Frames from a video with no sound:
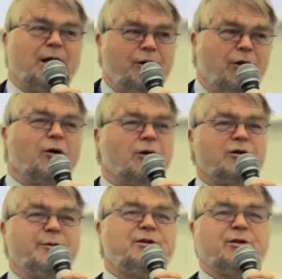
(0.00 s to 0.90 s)
are not
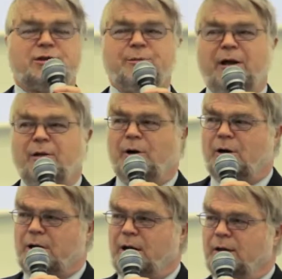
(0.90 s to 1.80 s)
going to be touched by the
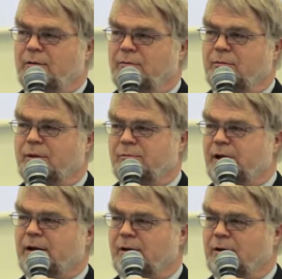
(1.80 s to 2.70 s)
market. They
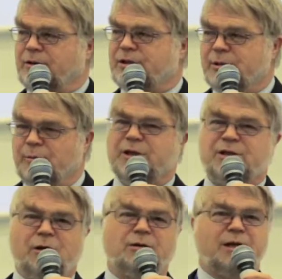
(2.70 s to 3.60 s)
really aren't.
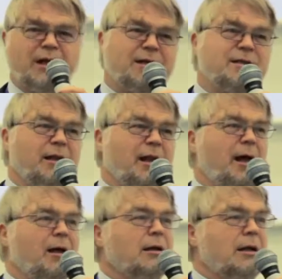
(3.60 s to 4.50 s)
Somebody's got to get in
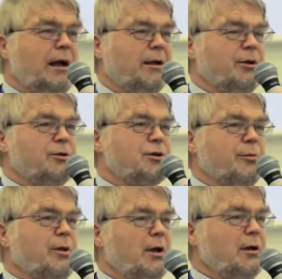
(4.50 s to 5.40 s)
there and do
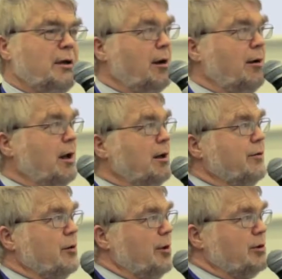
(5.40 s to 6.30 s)
something directly
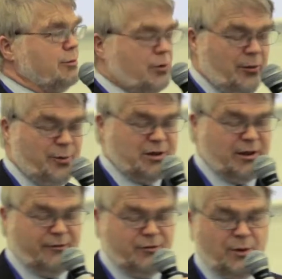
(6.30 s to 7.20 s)
for the bottom
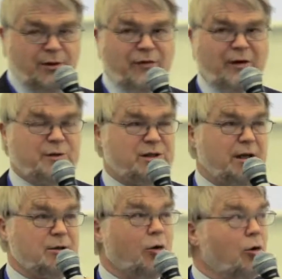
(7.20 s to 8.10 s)
20%,
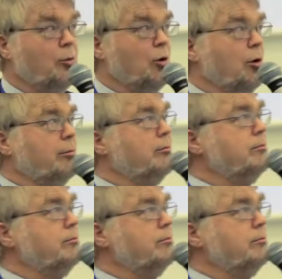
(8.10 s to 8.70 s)
25% or more.